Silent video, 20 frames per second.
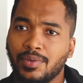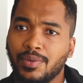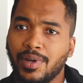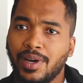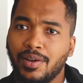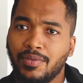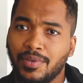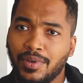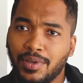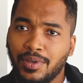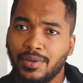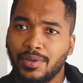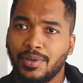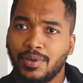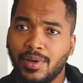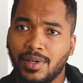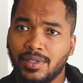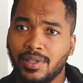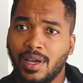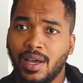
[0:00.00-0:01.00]
Whatever you
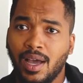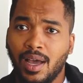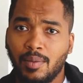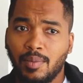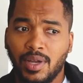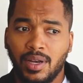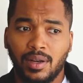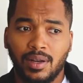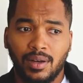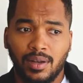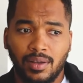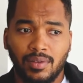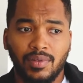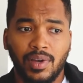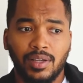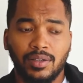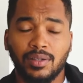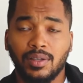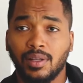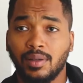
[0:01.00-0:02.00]
do as a habit
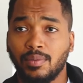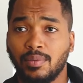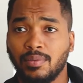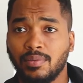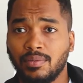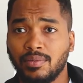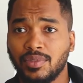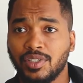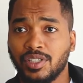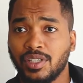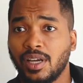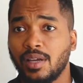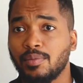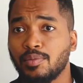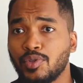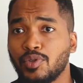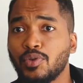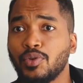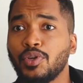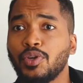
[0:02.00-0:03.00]
eventually
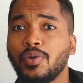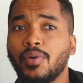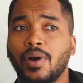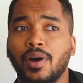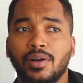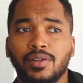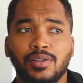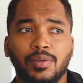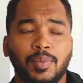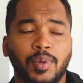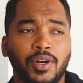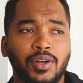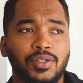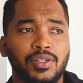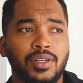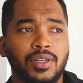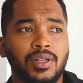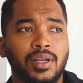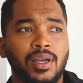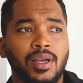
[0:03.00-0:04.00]
shapes who you are as a
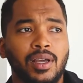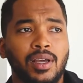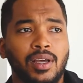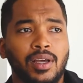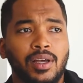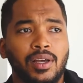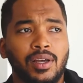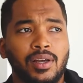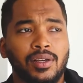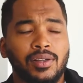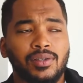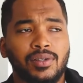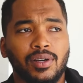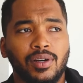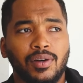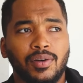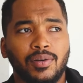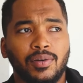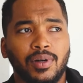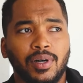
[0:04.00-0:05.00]
person.
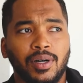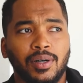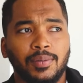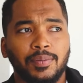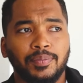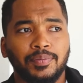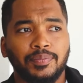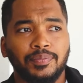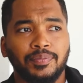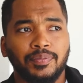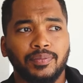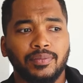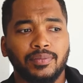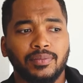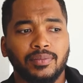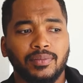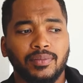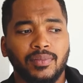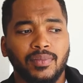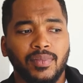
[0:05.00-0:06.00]
So
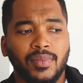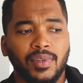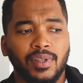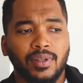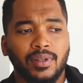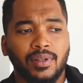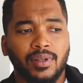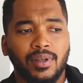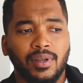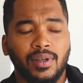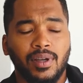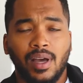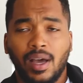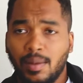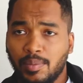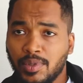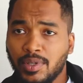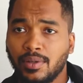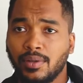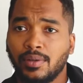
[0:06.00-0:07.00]

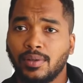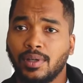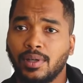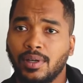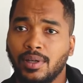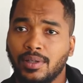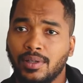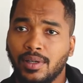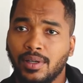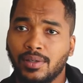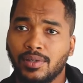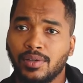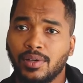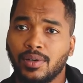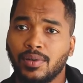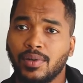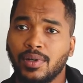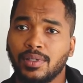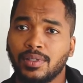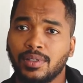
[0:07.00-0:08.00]
absolutely, to answer
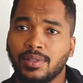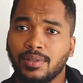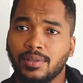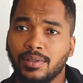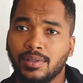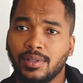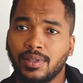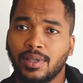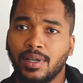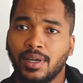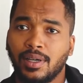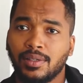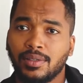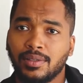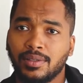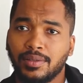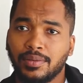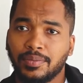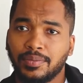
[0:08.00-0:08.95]
your question, it has.